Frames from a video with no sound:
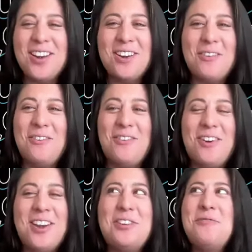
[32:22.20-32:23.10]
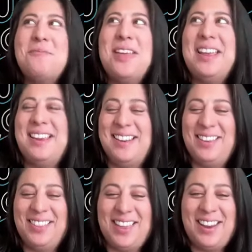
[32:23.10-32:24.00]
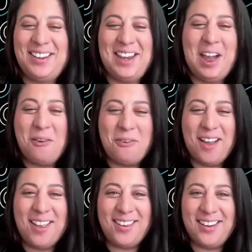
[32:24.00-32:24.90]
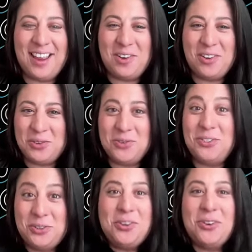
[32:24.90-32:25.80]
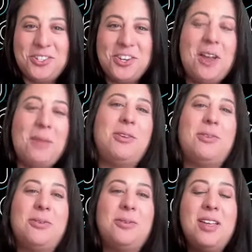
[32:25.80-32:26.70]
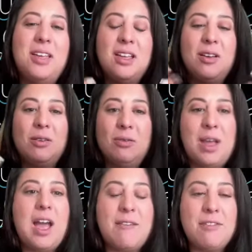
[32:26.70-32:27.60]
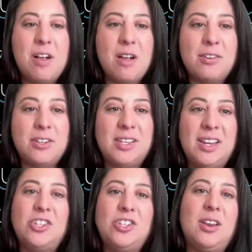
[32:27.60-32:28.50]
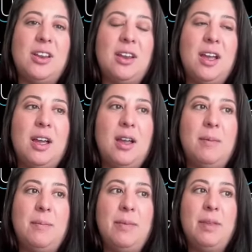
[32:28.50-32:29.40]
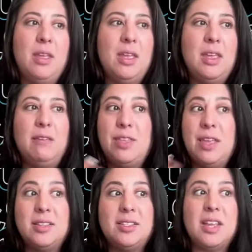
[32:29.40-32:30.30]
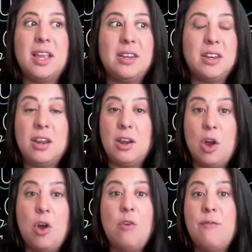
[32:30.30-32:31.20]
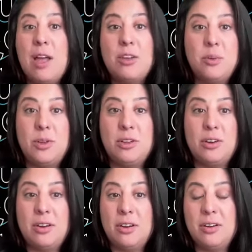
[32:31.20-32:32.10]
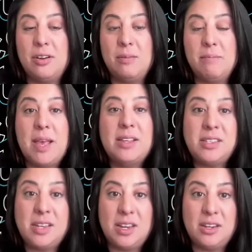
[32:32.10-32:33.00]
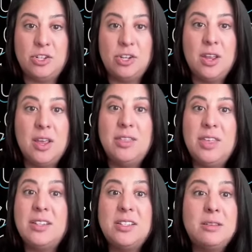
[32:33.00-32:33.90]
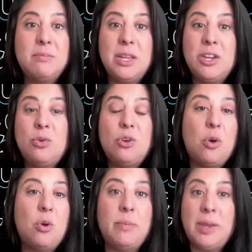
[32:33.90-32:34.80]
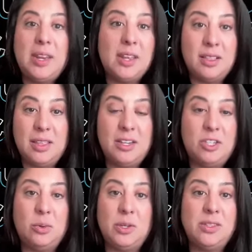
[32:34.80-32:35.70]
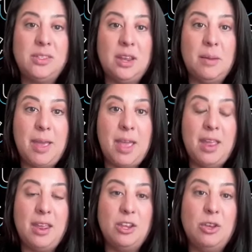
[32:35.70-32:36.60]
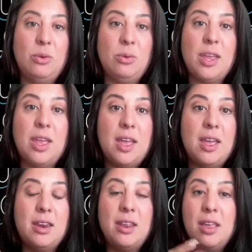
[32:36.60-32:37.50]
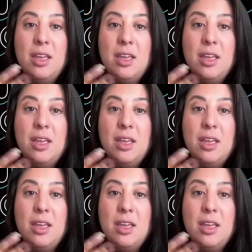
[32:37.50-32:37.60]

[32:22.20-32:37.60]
what do you mean? Like, now what? Now you do your job. You have a conversation. If they send in a home value alert message, that doesn't mean you go immediately to a CMA. You can,